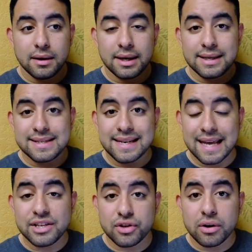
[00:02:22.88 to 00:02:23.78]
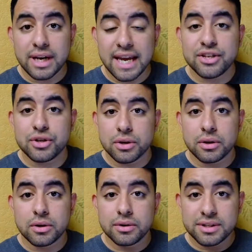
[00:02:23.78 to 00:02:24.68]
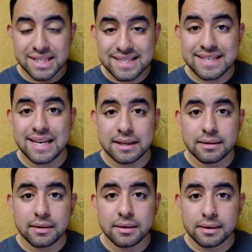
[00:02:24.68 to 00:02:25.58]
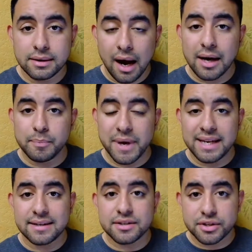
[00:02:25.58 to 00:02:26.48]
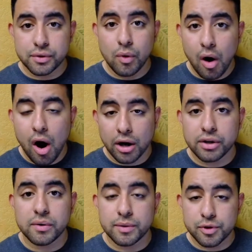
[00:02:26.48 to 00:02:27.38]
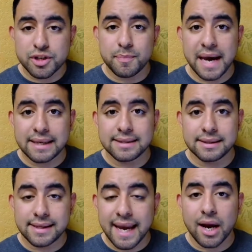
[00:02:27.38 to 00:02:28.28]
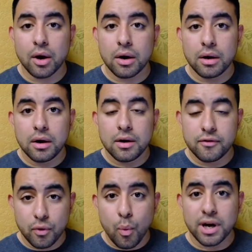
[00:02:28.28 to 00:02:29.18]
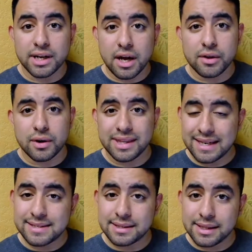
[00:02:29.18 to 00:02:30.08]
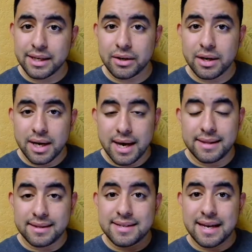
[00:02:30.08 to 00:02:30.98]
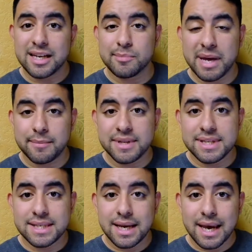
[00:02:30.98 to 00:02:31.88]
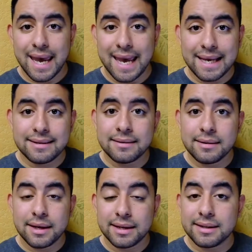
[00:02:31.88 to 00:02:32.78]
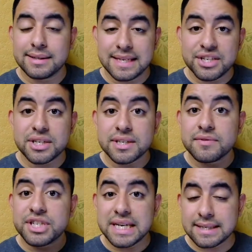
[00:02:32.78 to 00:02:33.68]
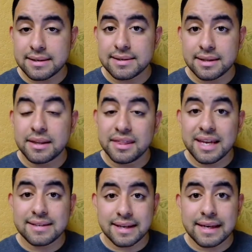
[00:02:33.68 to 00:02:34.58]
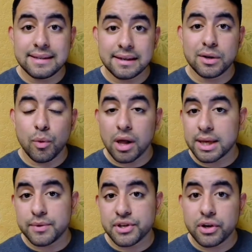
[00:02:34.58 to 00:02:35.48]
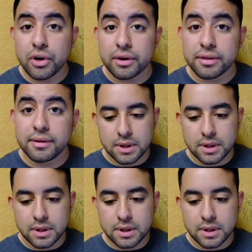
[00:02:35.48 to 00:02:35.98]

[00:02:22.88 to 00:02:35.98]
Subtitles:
it is against our nature to sin. God made us to honor and respect and care for one another, and that is clear in the 10 Commandments and in the teachings of Jesus and the things that he did while he was on earth.